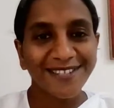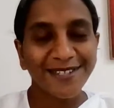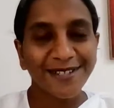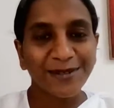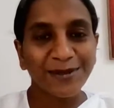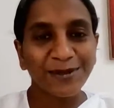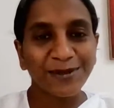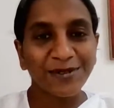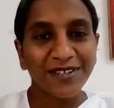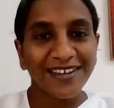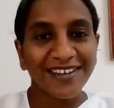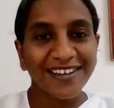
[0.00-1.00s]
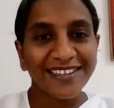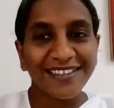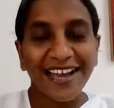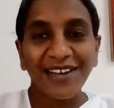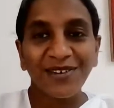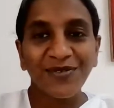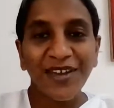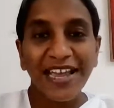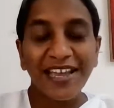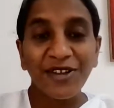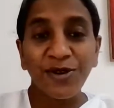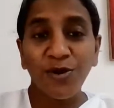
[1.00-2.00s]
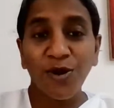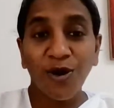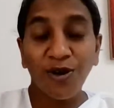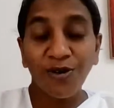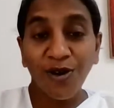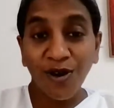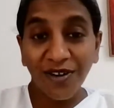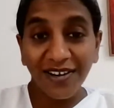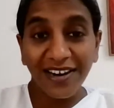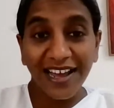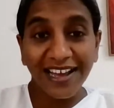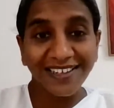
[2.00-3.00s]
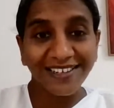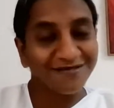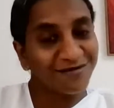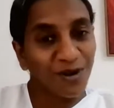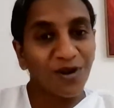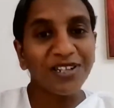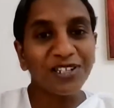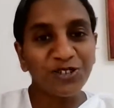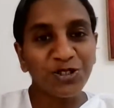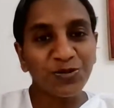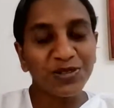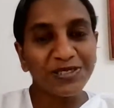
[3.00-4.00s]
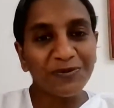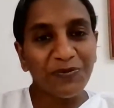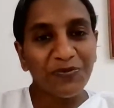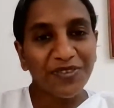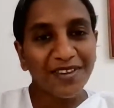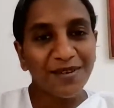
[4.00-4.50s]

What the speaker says: So in that way, you are all like knowledgeable,